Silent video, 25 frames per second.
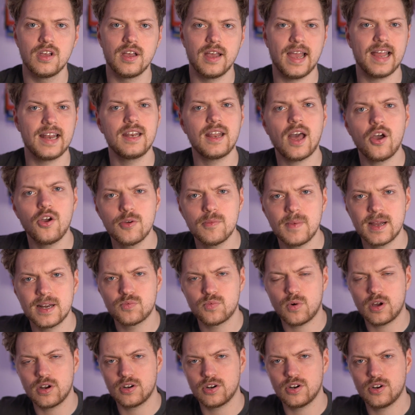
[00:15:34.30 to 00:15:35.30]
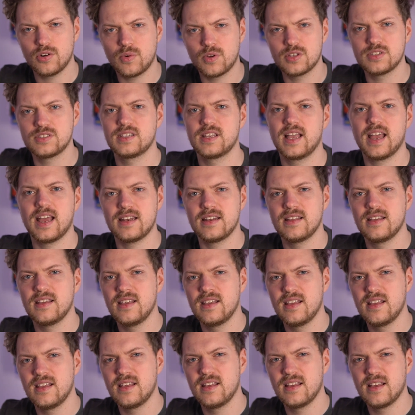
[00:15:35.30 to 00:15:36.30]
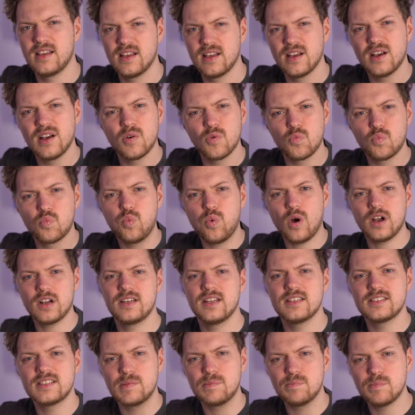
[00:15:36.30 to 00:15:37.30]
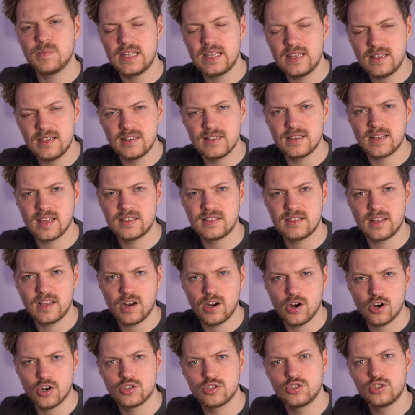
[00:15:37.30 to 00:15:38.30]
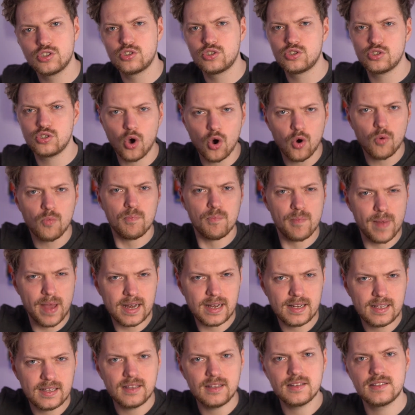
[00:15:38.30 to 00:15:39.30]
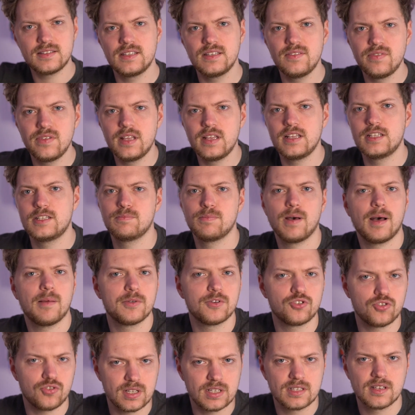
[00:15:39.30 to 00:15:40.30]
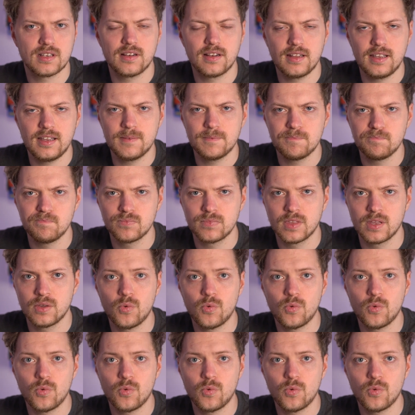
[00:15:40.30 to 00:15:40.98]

And now you might wonder once again, what does it mean that there are so many CVEs published recently?